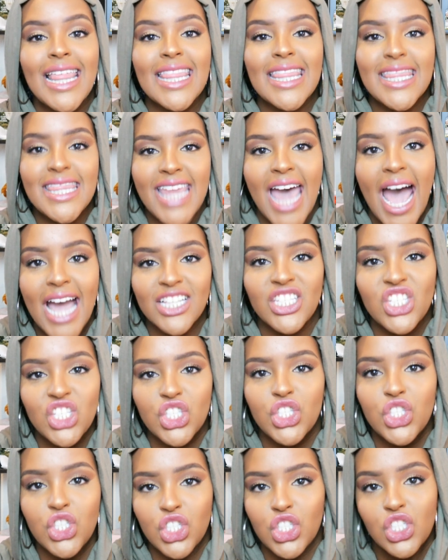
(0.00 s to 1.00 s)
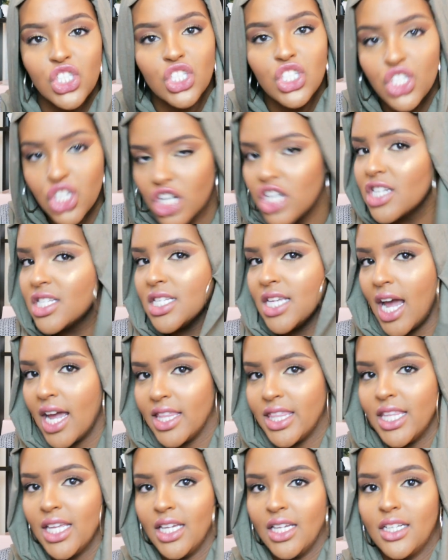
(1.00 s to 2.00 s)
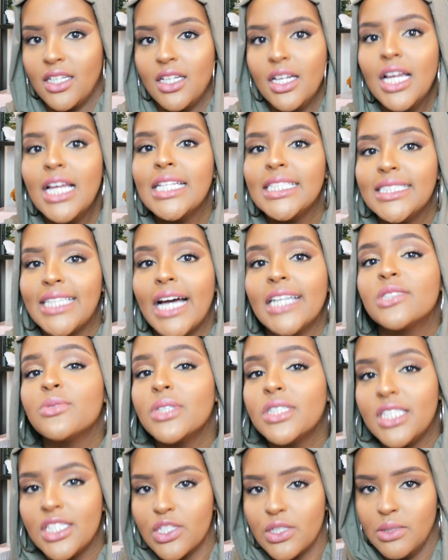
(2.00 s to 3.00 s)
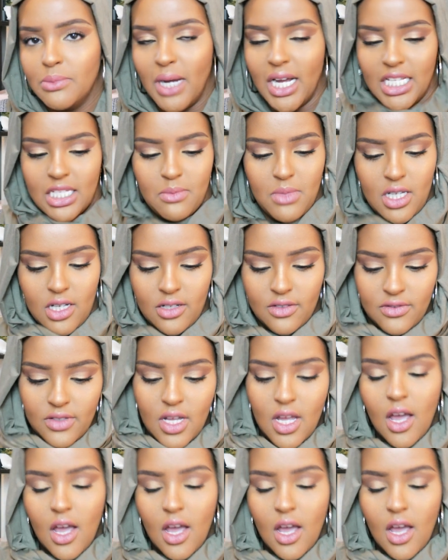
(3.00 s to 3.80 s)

That's jersey, I think. That's what this reminds me of.